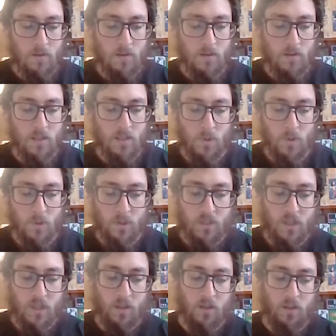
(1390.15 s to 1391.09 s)
Someone's
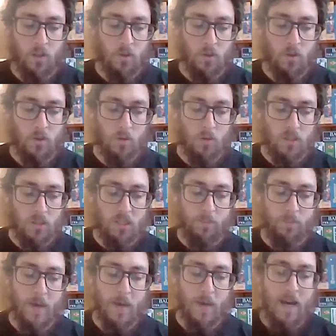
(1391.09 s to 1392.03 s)
cut the gorse
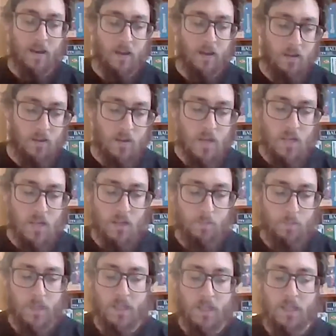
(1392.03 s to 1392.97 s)
back. The
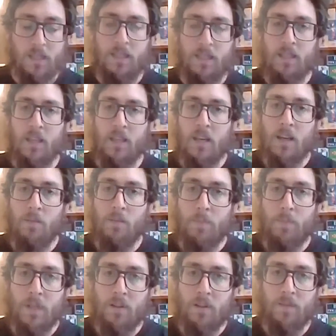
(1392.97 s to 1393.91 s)
birds and
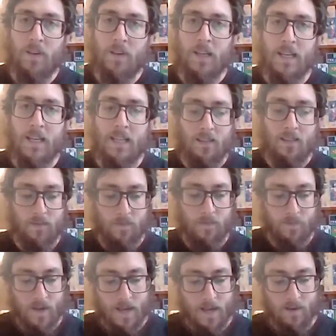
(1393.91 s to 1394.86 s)
butterflies have
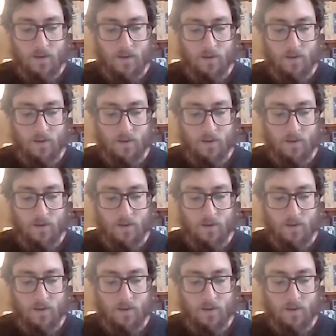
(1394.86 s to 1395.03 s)
fled.